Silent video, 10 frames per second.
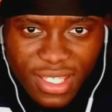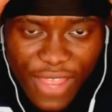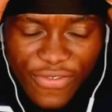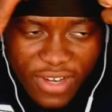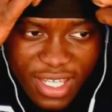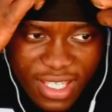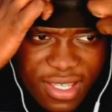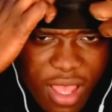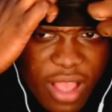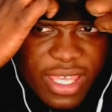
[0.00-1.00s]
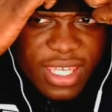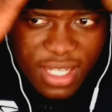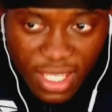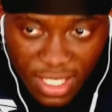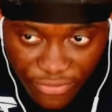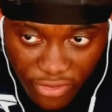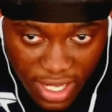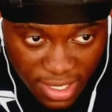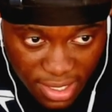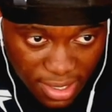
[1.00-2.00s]
definitely targeting his
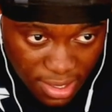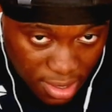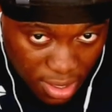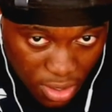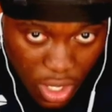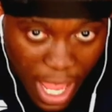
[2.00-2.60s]
friends,